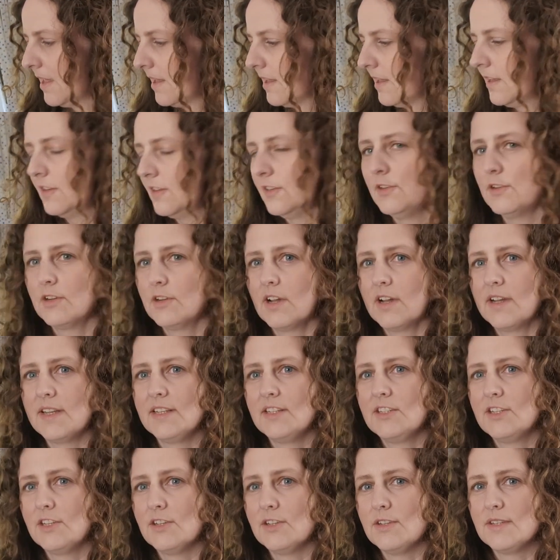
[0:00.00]
you're going
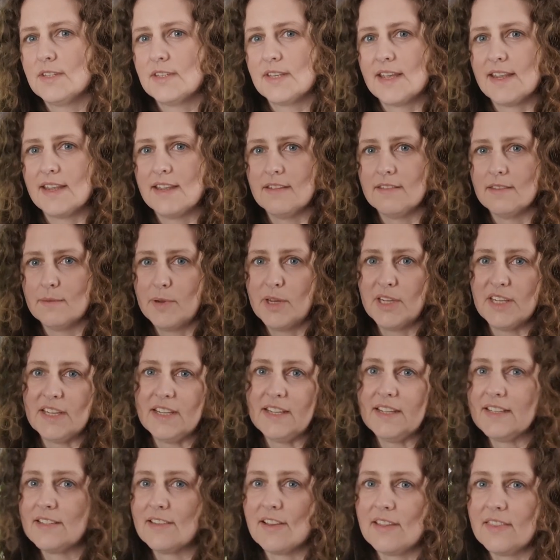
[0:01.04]
to say the bunny is
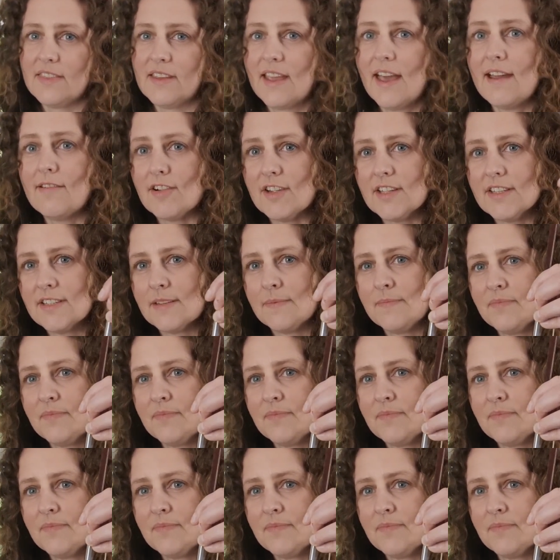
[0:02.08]
like the carrot,